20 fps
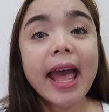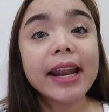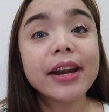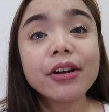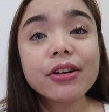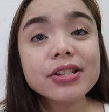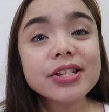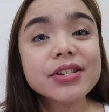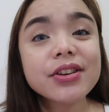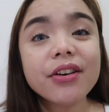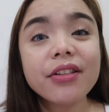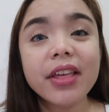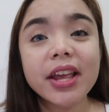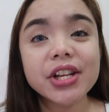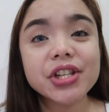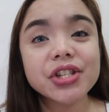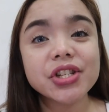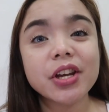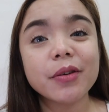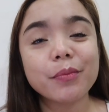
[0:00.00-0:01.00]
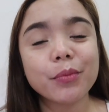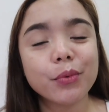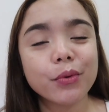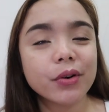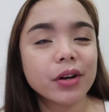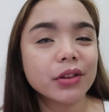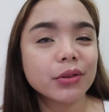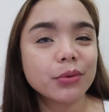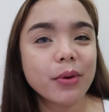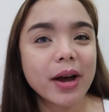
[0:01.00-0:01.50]
And also they ship
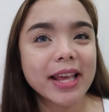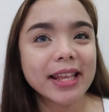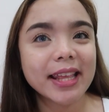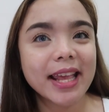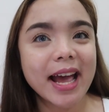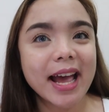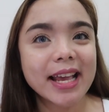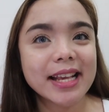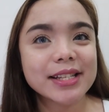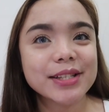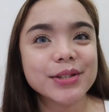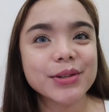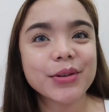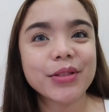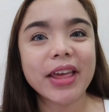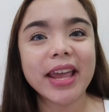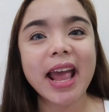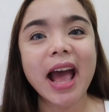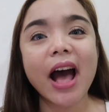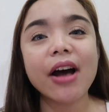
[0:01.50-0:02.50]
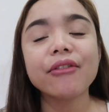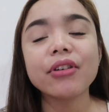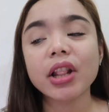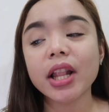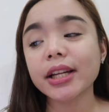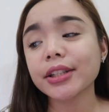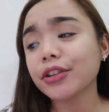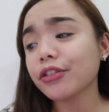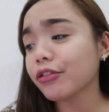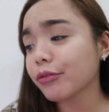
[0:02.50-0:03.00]
worldwide, guys. So they have a
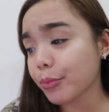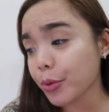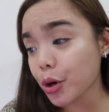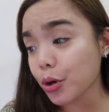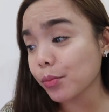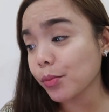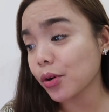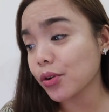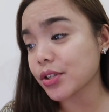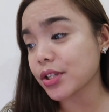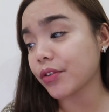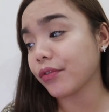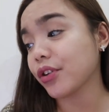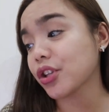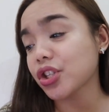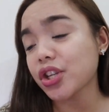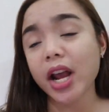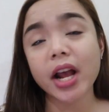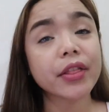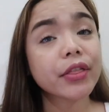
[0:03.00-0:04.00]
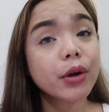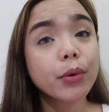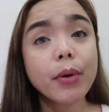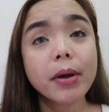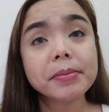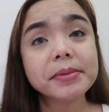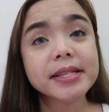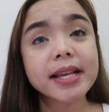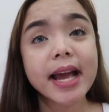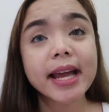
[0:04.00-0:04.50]
lot of promos, if you check their
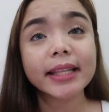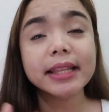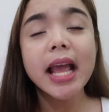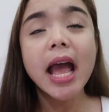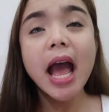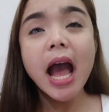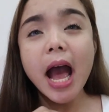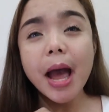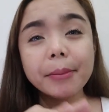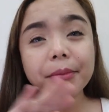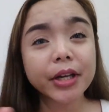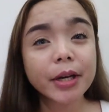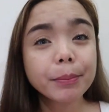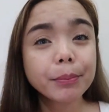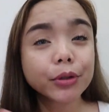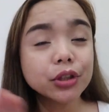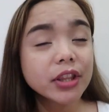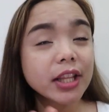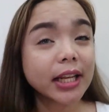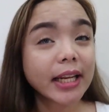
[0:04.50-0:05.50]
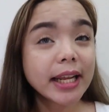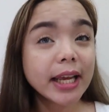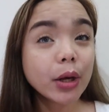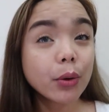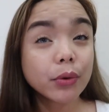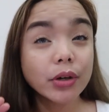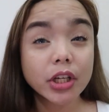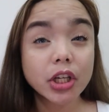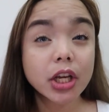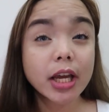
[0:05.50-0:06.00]
website. I'm gonna put the
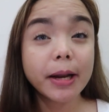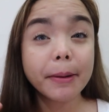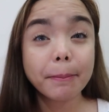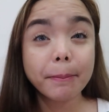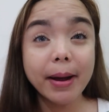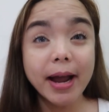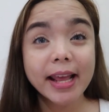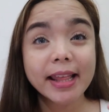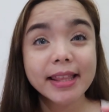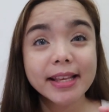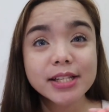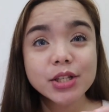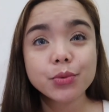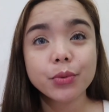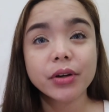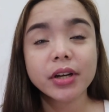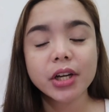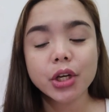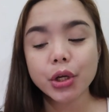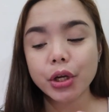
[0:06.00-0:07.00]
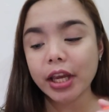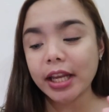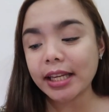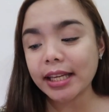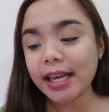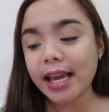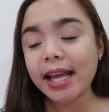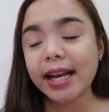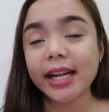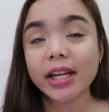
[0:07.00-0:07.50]
link where you can buy this, where you
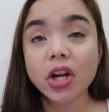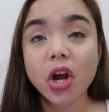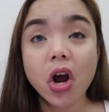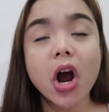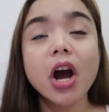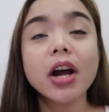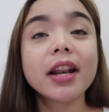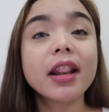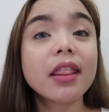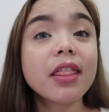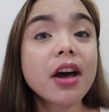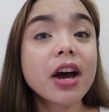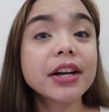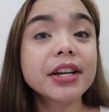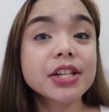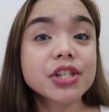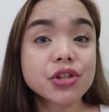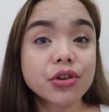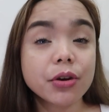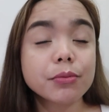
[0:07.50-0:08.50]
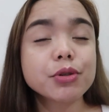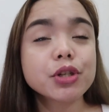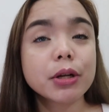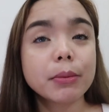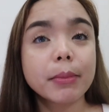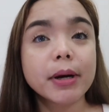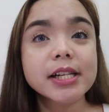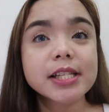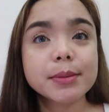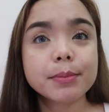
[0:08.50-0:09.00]
can get it, on the
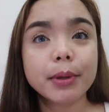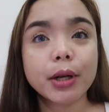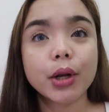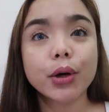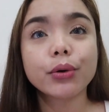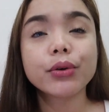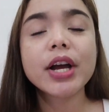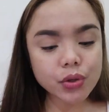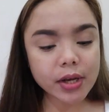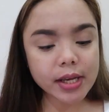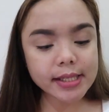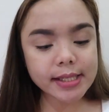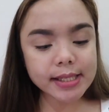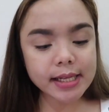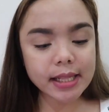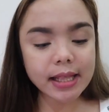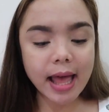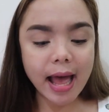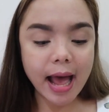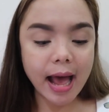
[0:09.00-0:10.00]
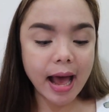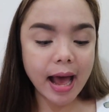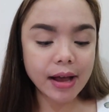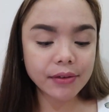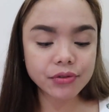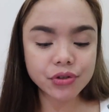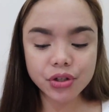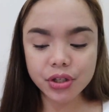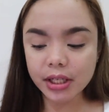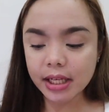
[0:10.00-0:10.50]
description box below. So I still
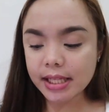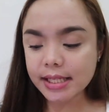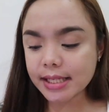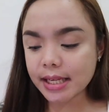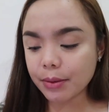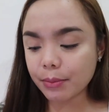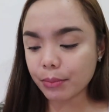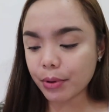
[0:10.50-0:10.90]
have Trinity